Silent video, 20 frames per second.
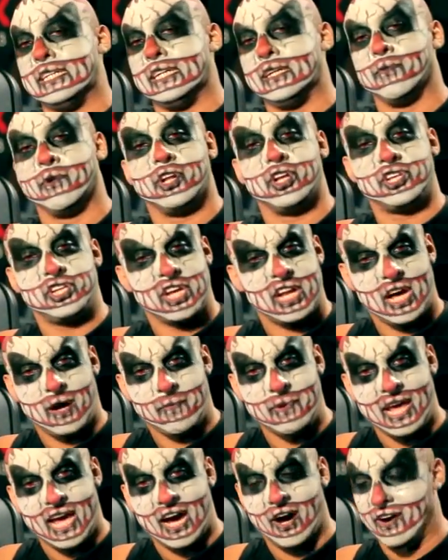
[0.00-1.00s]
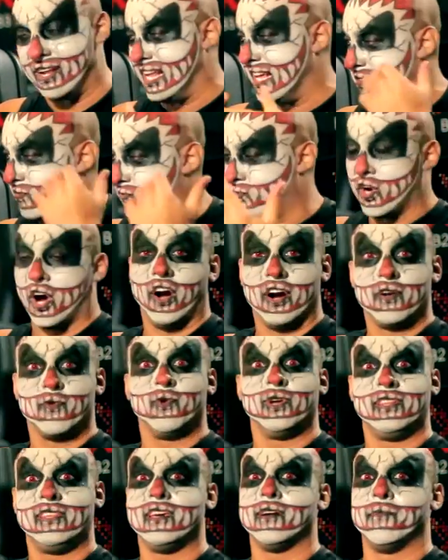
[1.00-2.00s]
I'm gonna shut up now and let's start
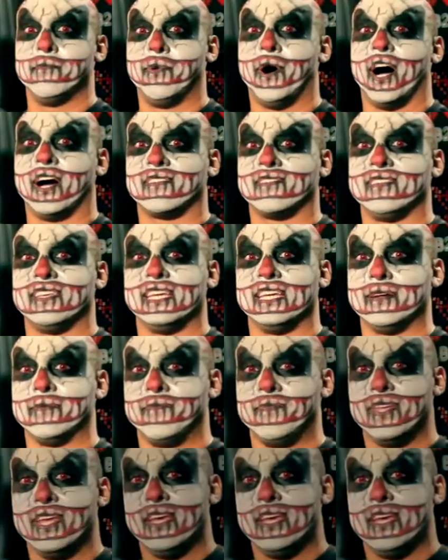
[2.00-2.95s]
with the unboxing